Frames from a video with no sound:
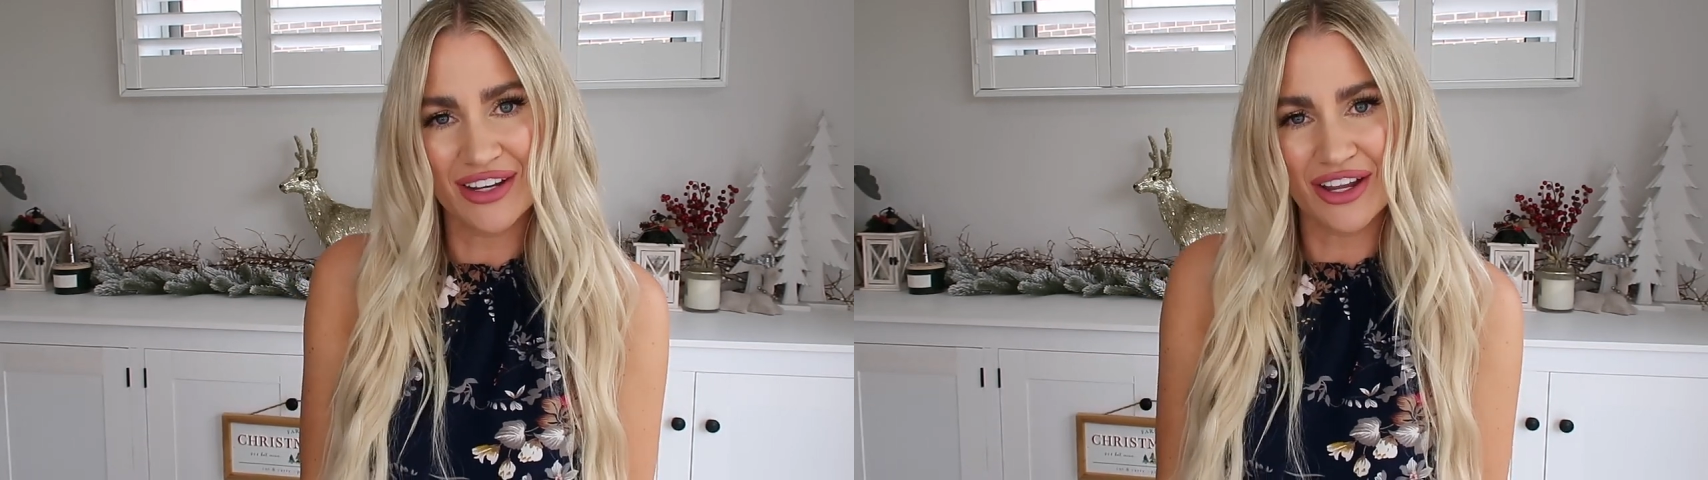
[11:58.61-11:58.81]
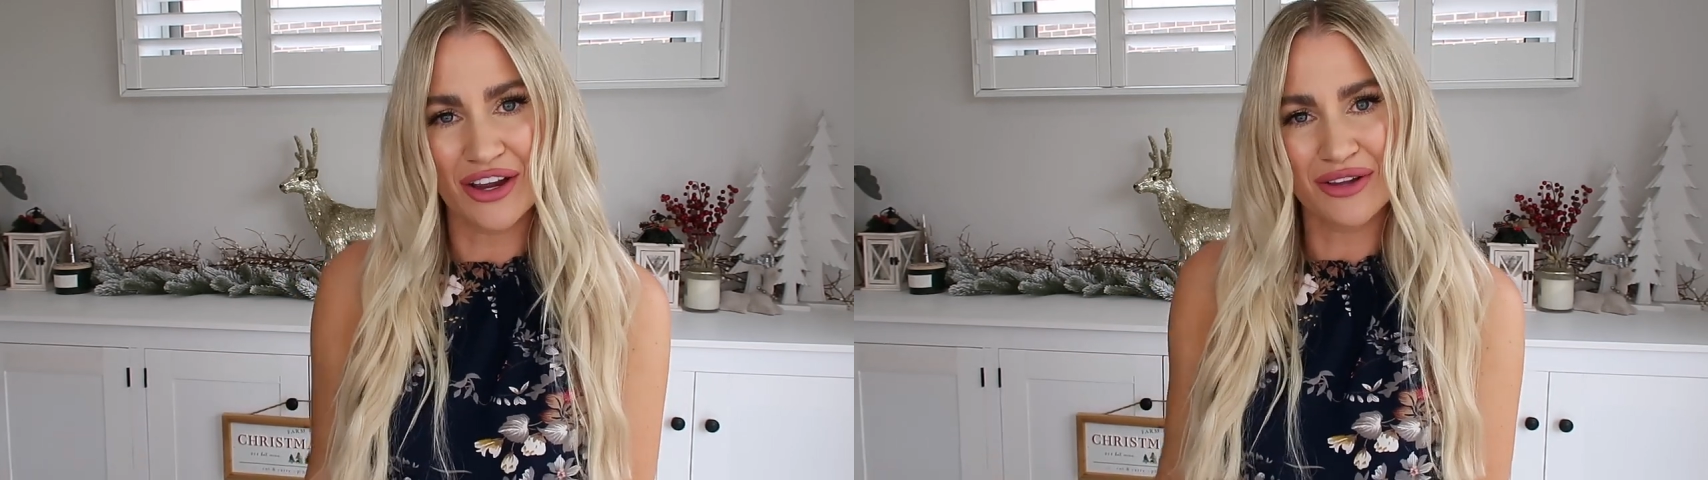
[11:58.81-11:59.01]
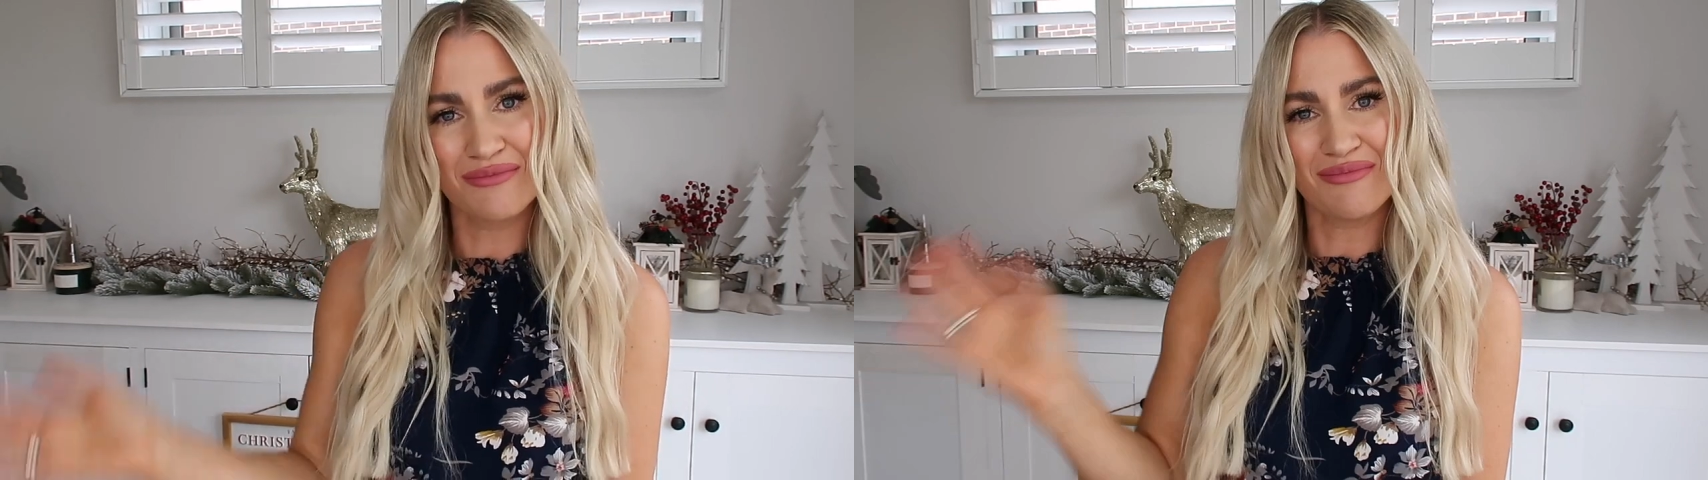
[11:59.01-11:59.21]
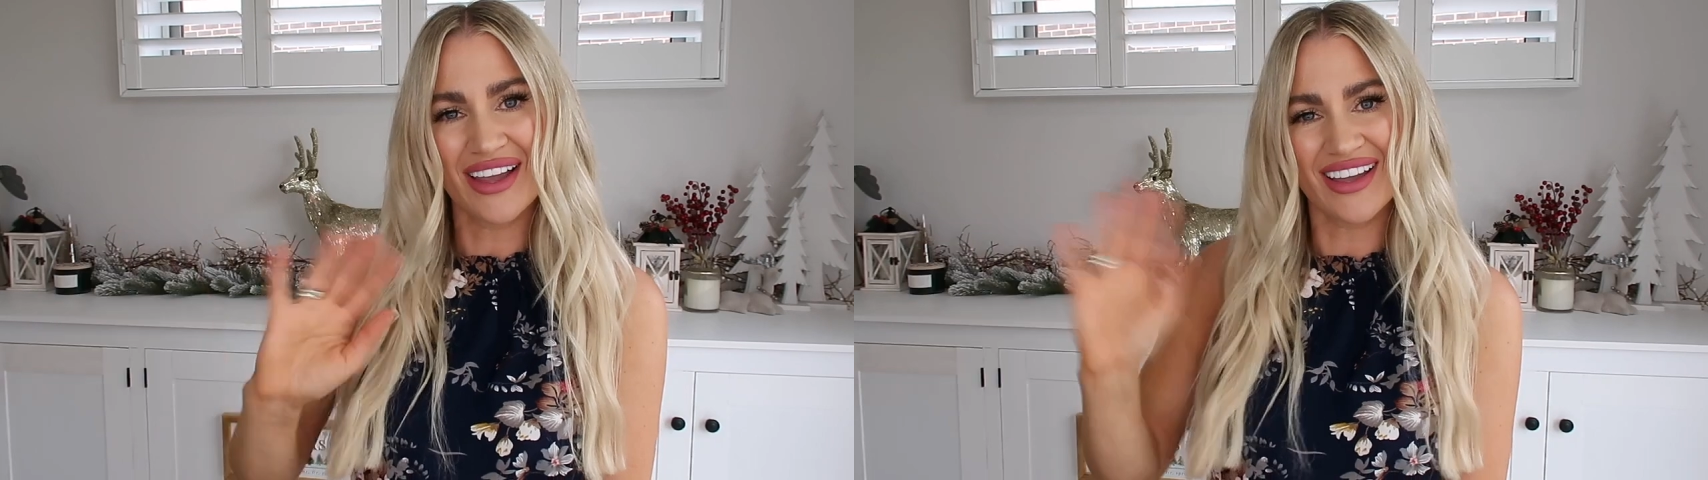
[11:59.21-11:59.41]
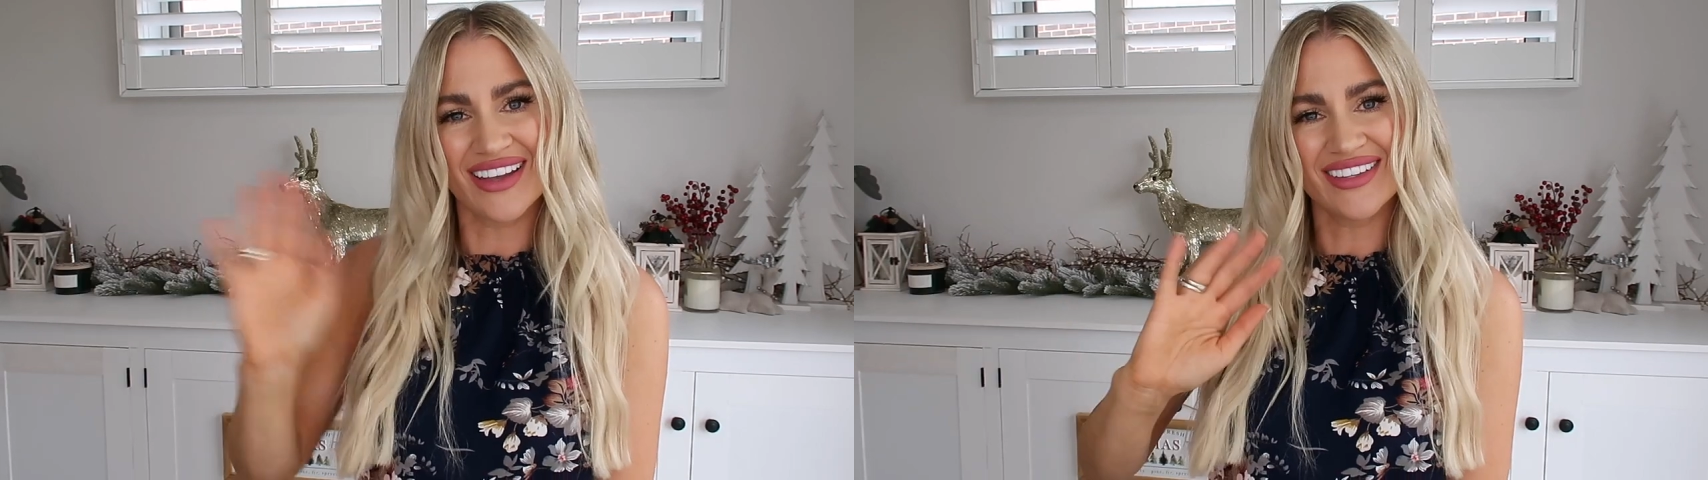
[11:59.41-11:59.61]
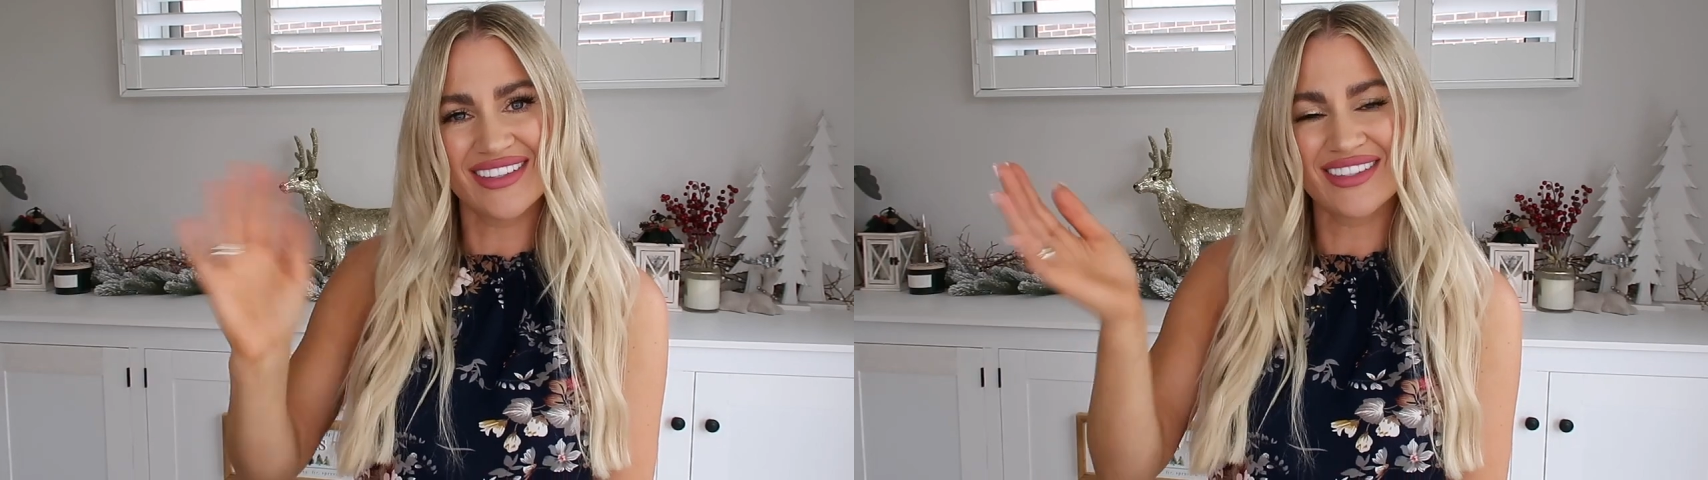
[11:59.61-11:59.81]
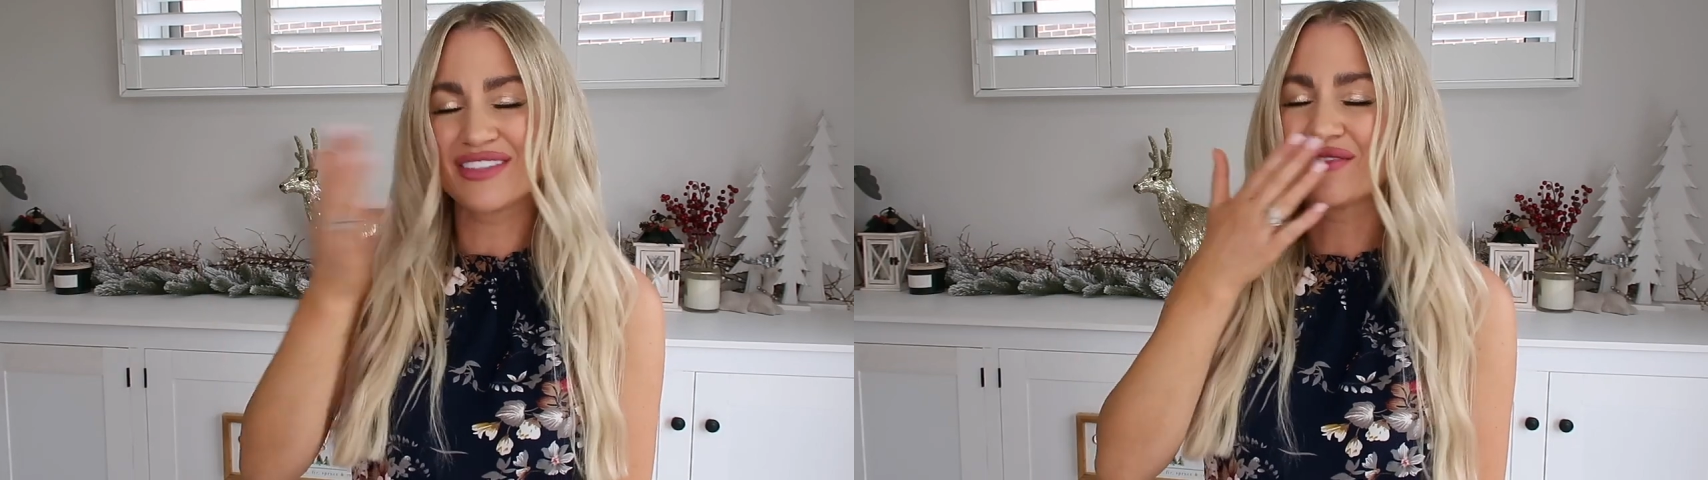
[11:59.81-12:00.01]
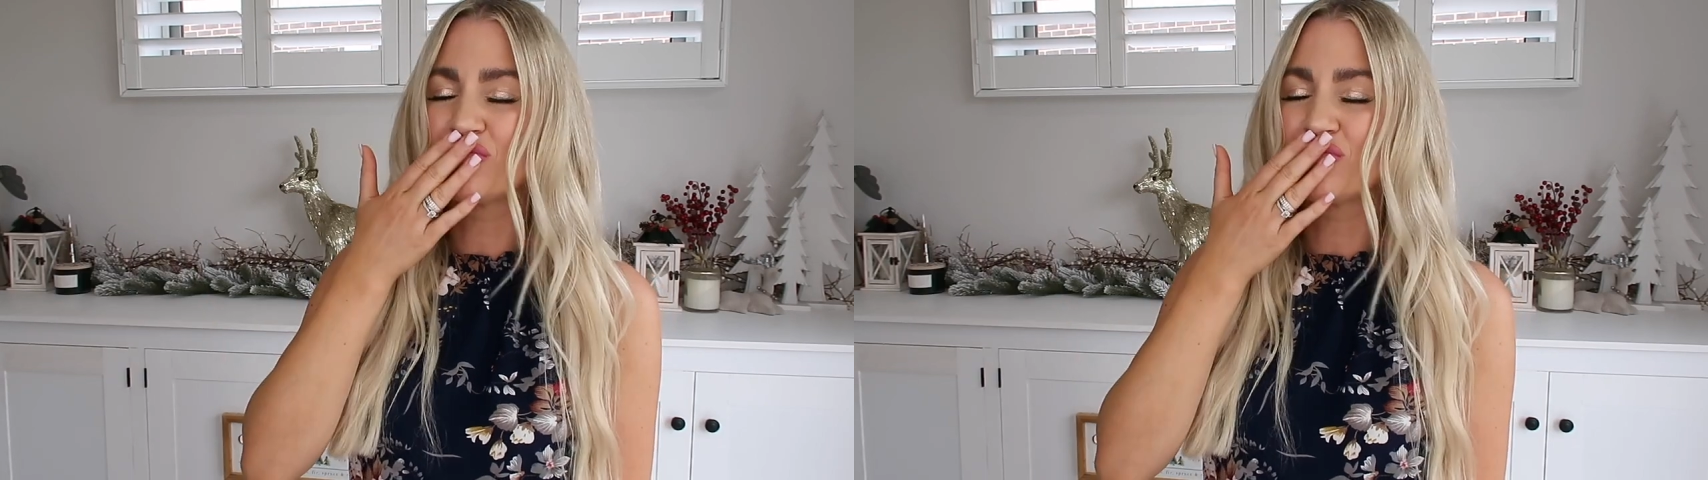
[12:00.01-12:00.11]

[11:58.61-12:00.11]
video. Bye guys.